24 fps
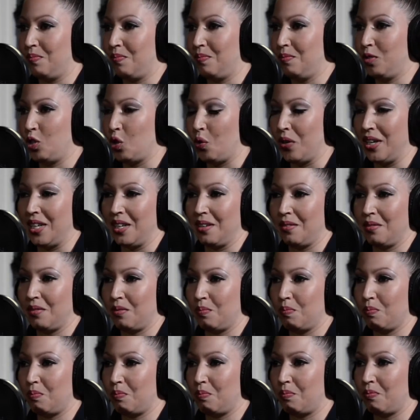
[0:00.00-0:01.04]
joining
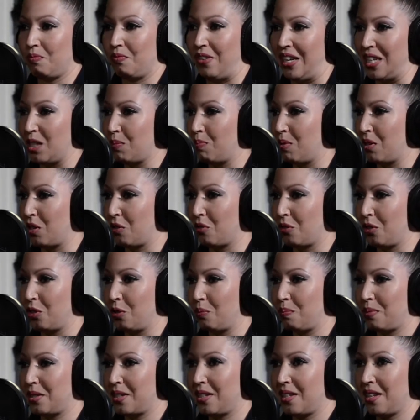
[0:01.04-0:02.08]
Facebook
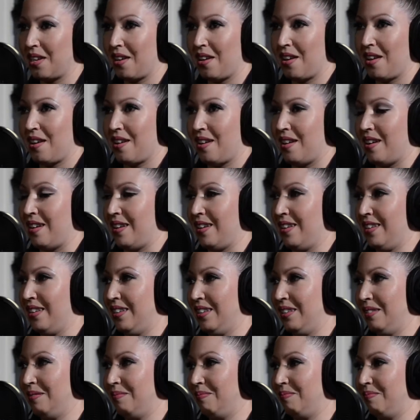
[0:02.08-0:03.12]
groups,
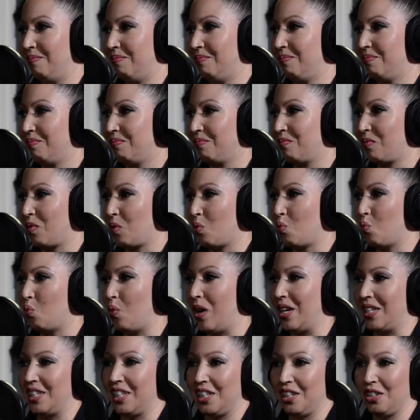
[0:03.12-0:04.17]
um,
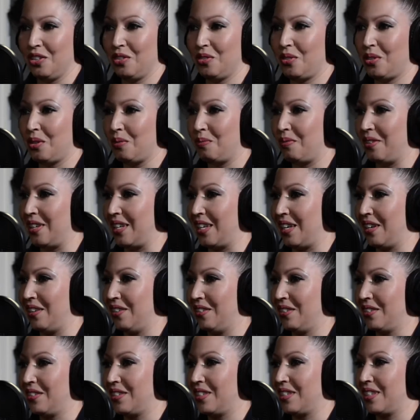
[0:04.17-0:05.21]
watching YouTube
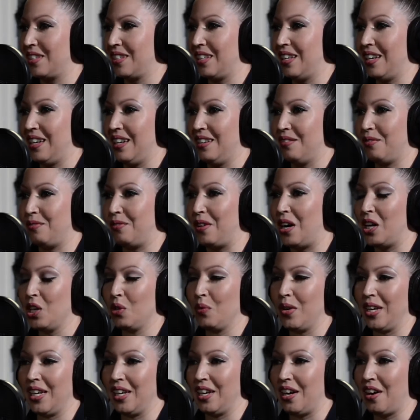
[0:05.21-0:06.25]
videos,
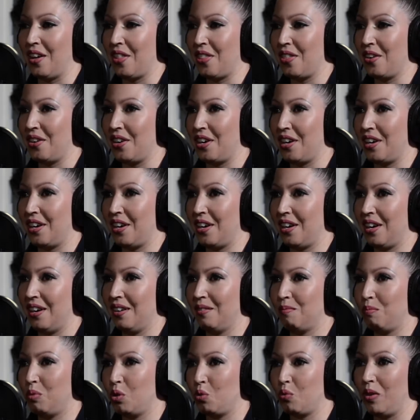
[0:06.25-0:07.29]
following other
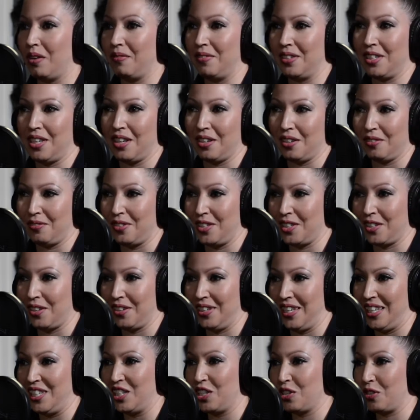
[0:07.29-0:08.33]
boudoir photographers on
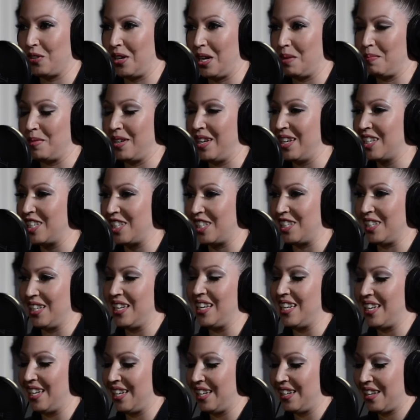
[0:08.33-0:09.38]
Instagram. And I just
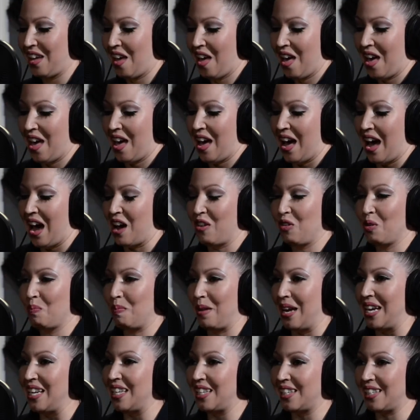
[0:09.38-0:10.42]
see how
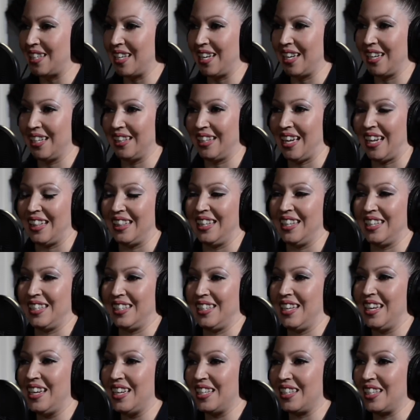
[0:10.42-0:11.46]
amazing that this
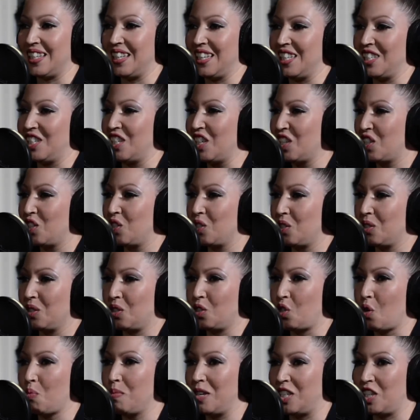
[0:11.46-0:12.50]
is. And it's just
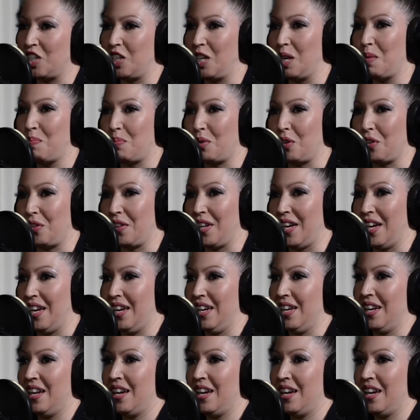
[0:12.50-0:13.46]
so much deeper than